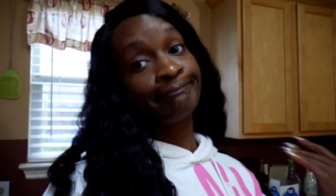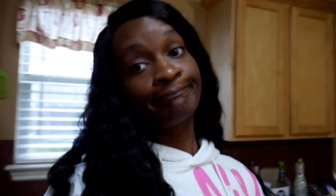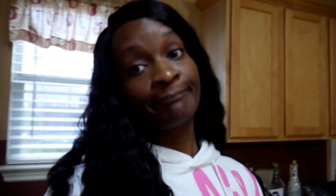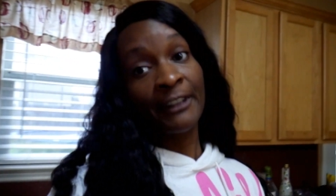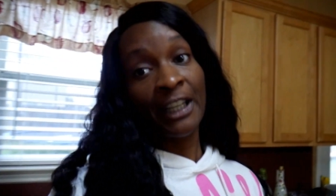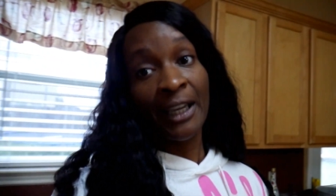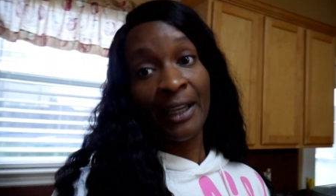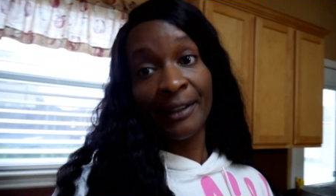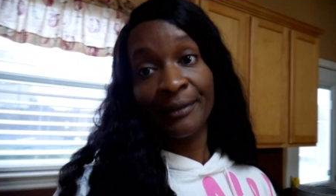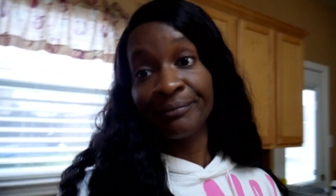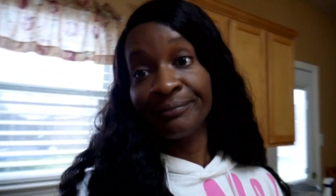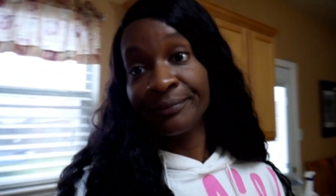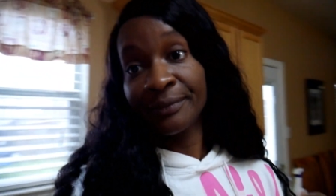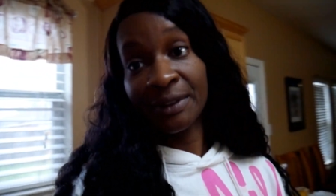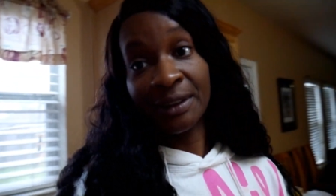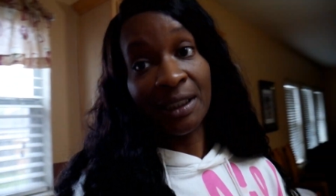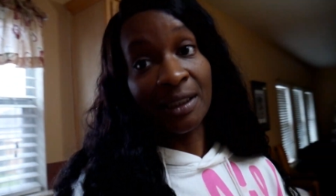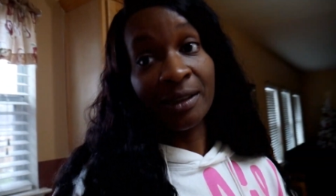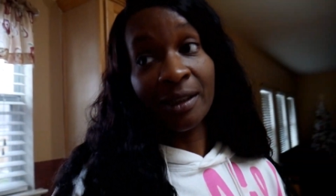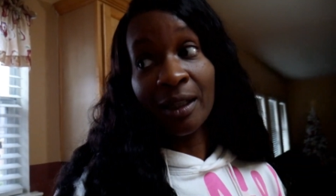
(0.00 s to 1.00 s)
Okay,
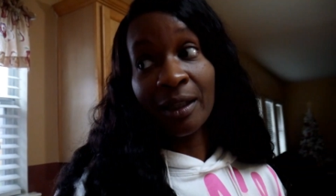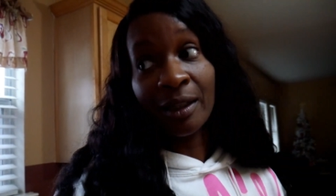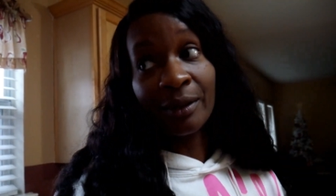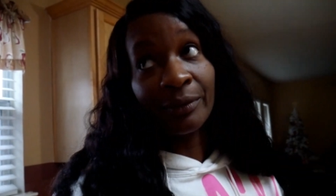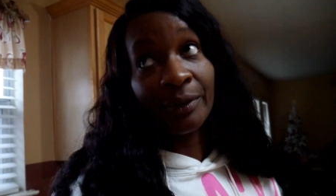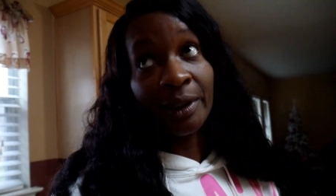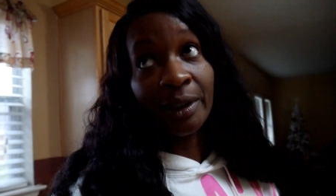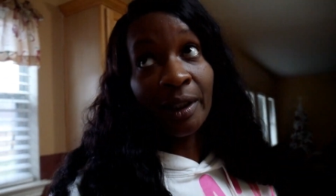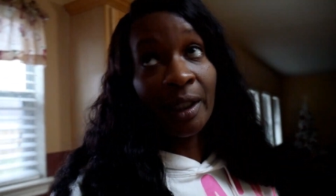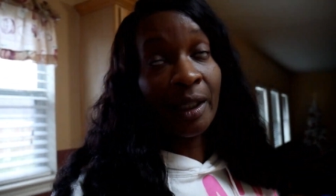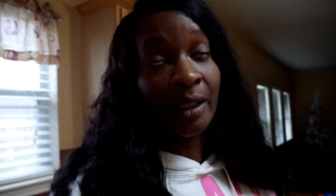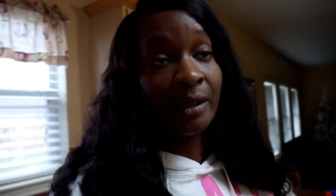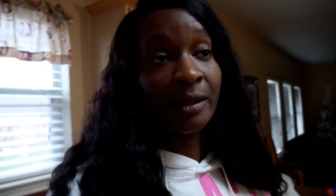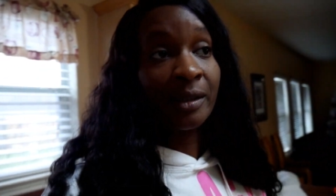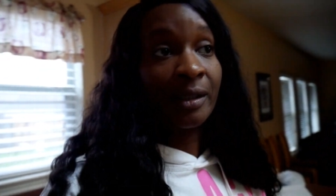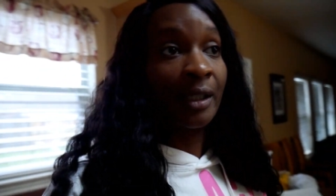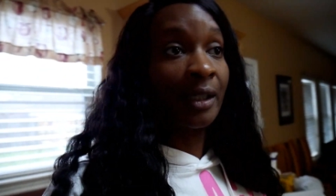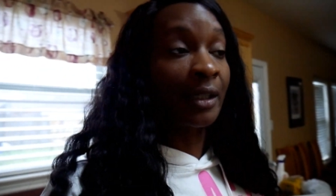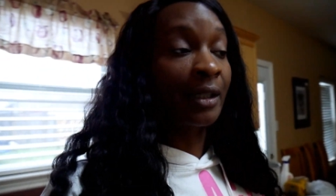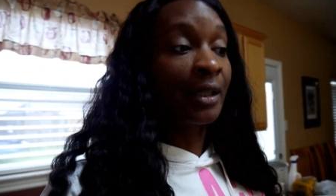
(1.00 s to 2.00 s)
that's all really I could
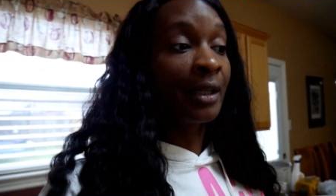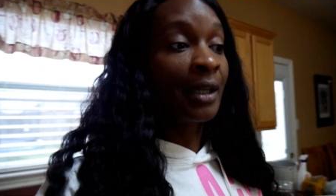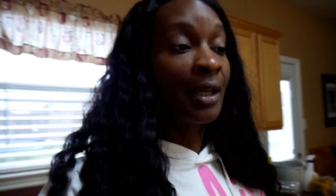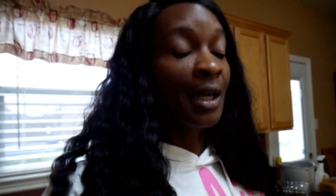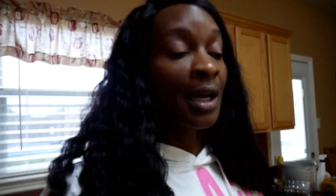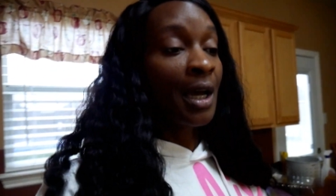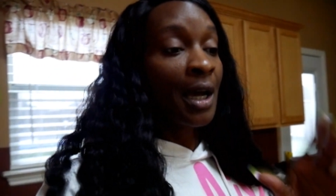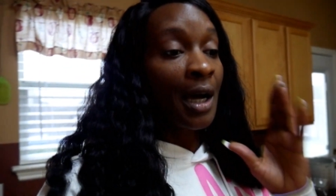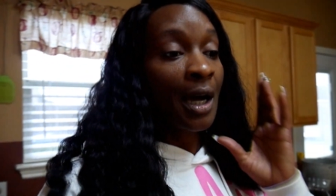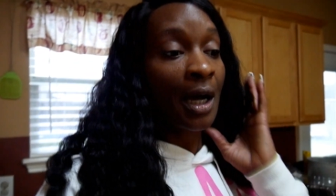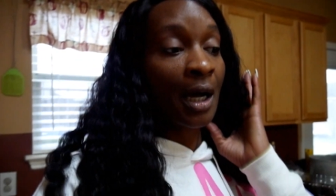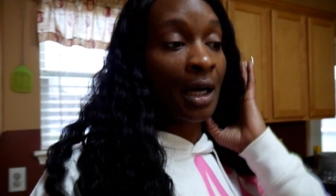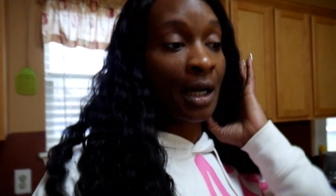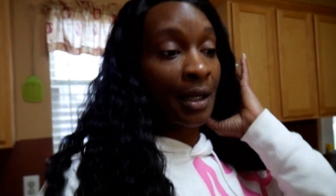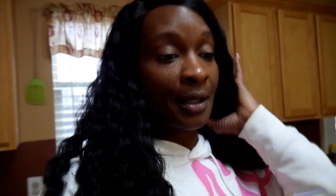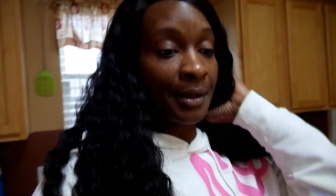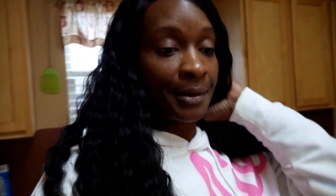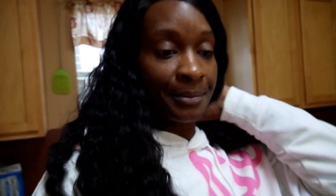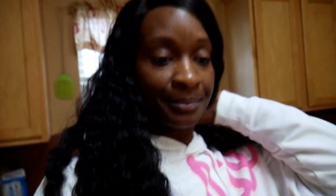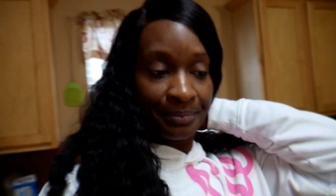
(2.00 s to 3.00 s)
say.
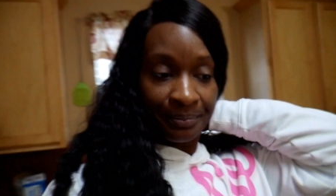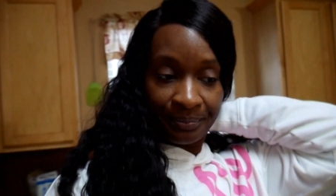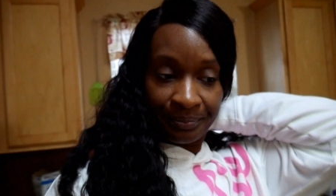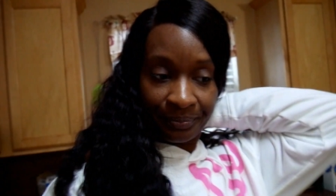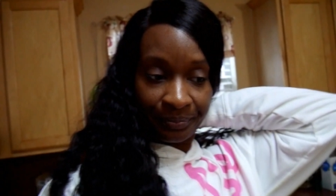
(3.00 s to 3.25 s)
But